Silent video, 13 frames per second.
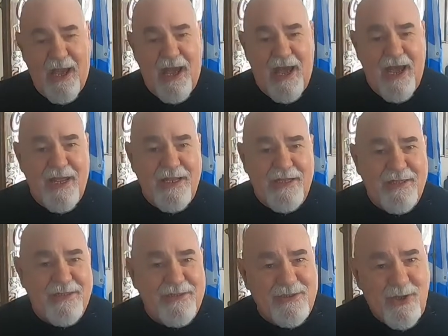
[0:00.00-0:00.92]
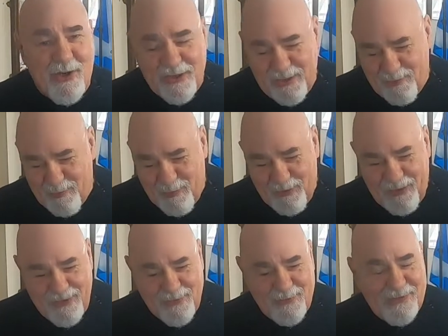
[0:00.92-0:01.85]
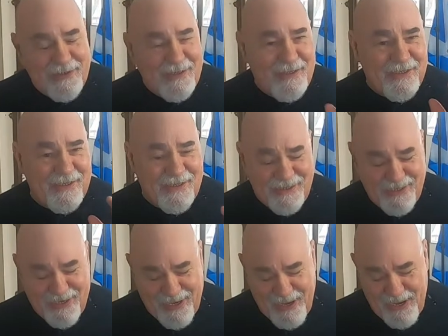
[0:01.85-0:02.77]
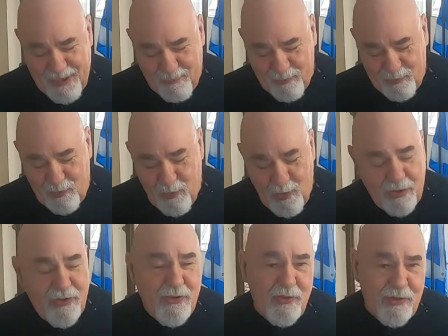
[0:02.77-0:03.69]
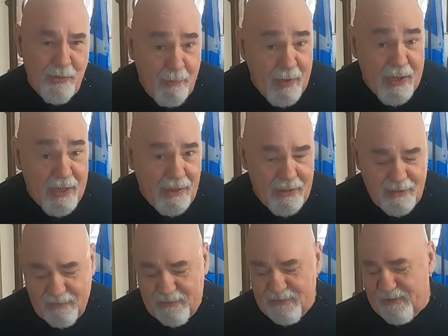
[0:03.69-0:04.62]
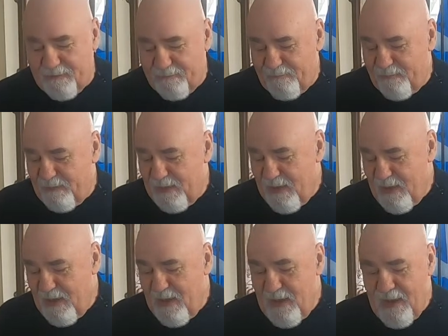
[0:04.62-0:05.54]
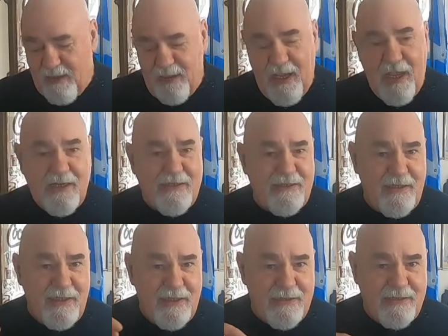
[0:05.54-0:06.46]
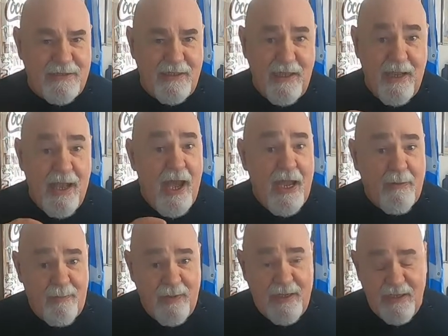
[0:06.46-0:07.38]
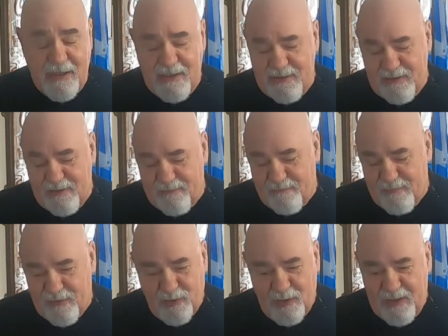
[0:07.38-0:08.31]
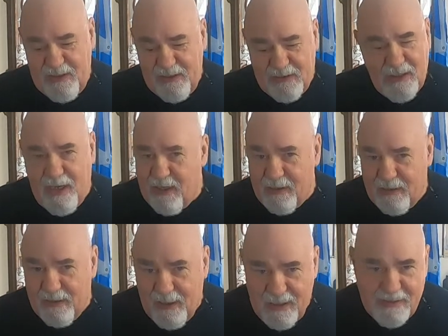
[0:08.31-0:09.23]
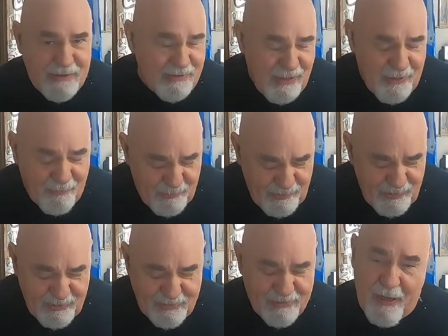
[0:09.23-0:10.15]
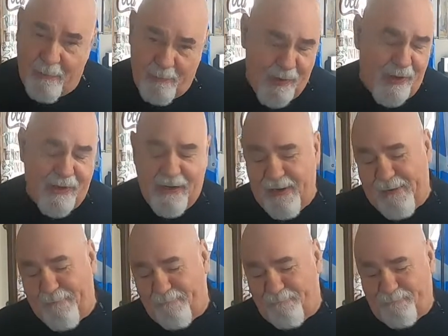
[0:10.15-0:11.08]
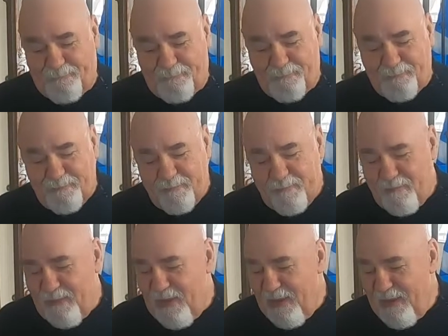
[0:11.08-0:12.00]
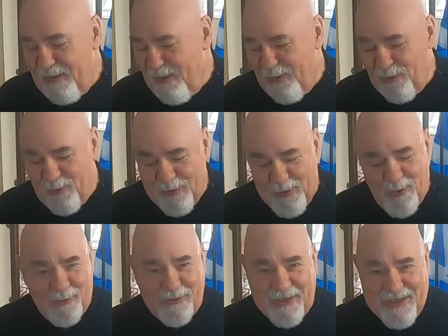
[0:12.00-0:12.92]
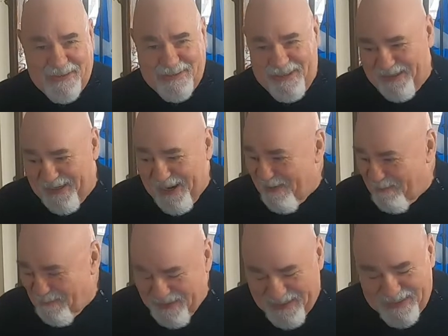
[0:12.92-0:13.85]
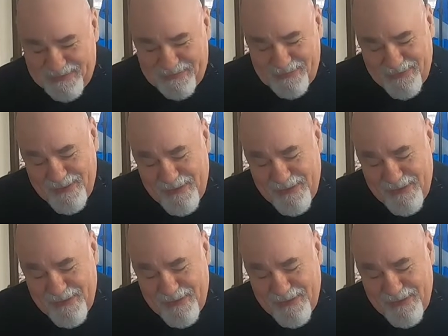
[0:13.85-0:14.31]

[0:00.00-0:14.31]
and sorted them all out, and I'm going through the pale ales. Next is the IPAs. So these aren't classed as IPAs, apparently, although they all taste like IPAs.